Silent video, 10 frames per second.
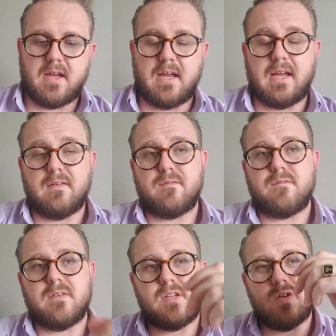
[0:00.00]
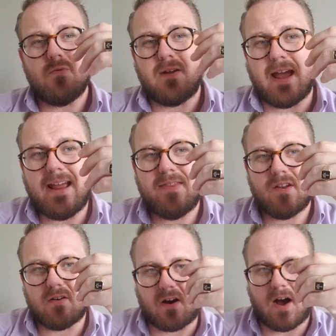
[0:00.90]
If you gain
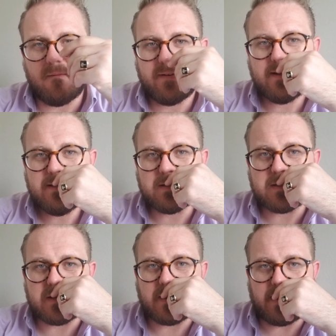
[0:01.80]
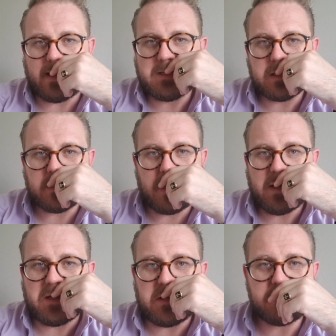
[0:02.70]
their confidence, it's a
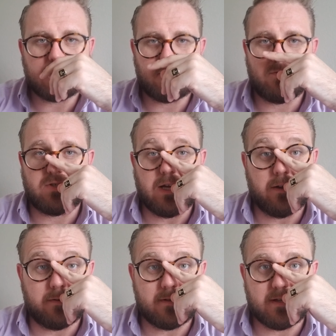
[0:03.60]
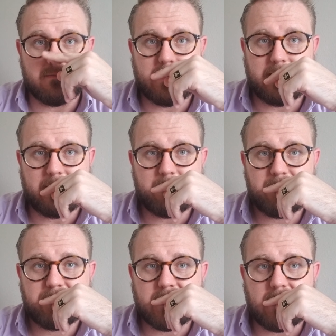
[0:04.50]
lot easier to sell to somebody.
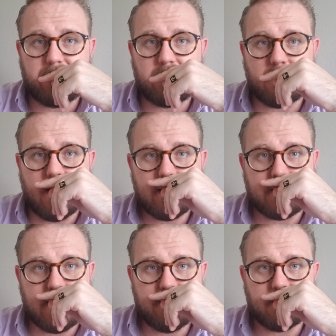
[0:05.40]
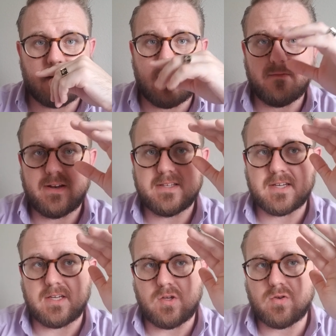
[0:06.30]
If you do not gain their
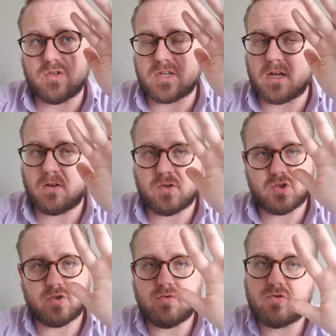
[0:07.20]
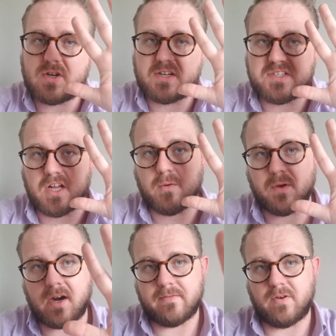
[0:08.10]
confidence, you can try to sell them
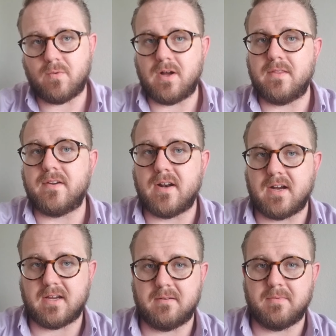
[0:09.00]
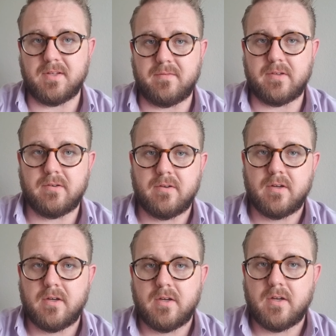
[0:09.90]
whatever you want. They're not going to believe you.
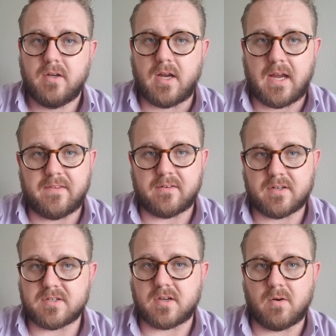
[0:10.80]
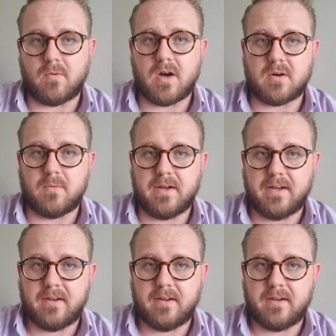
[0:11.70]
And they're just going to walk away.